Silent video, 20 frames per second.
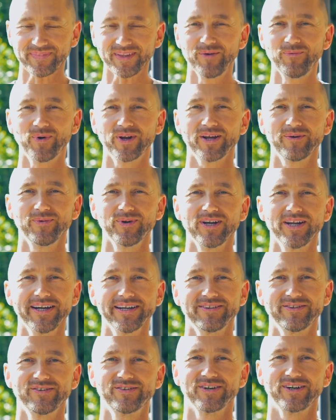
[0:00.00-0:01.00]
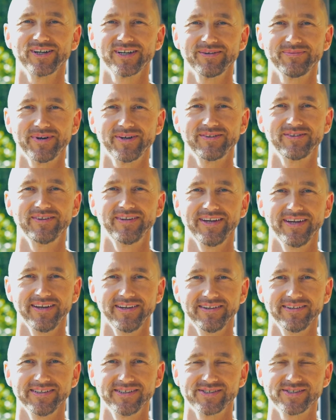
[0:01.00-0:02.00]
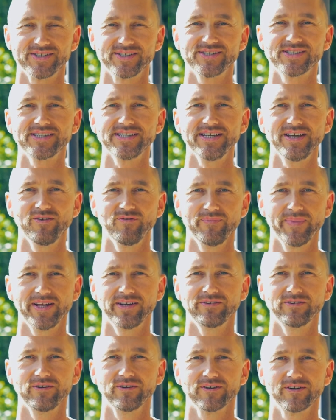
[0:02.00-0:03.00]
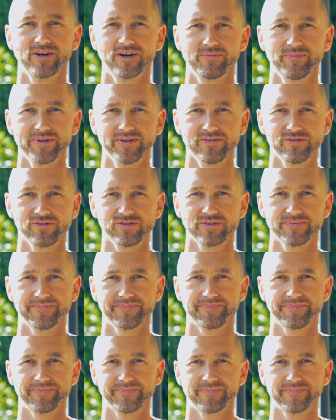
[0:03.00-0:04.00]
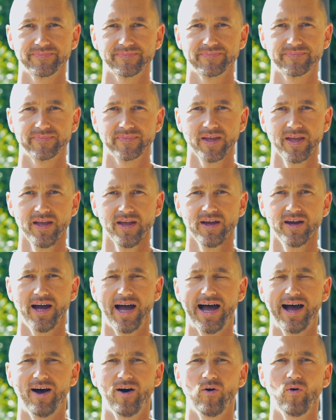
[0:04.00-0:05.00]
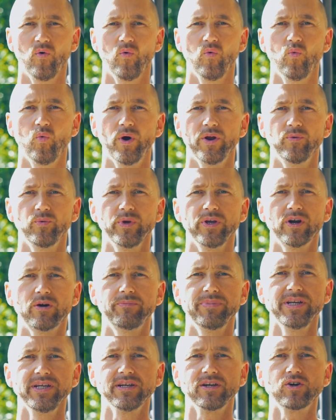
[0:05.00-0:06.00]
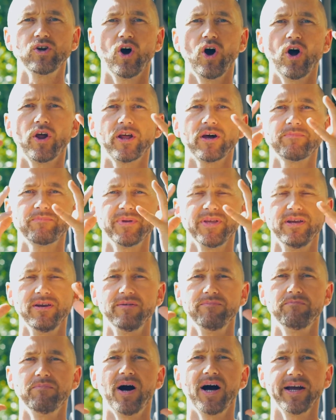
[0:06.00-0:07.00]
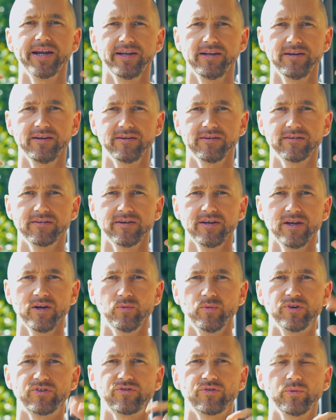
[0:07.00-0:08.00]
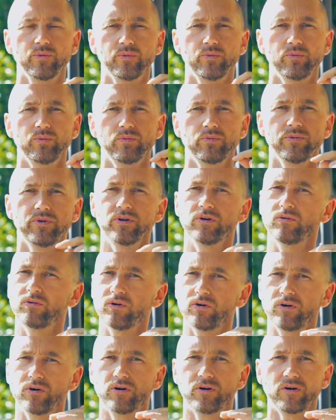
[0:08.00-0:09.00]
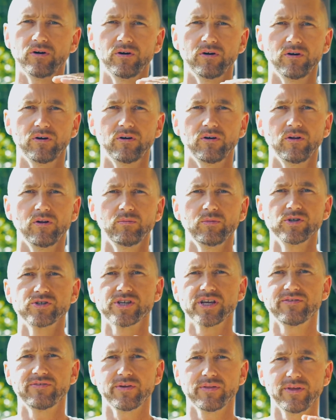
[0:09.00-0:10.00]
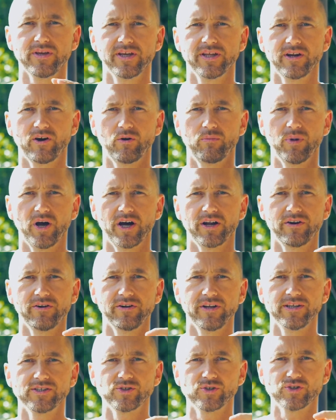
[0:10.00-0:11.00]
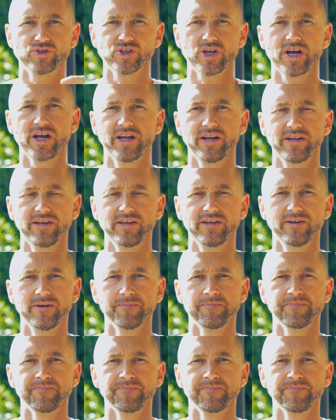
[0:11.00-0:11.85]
What I would like to talk about today is the sea of mental garbage. How when we are being caught up in mind, which, you know, almost everything in our modern day society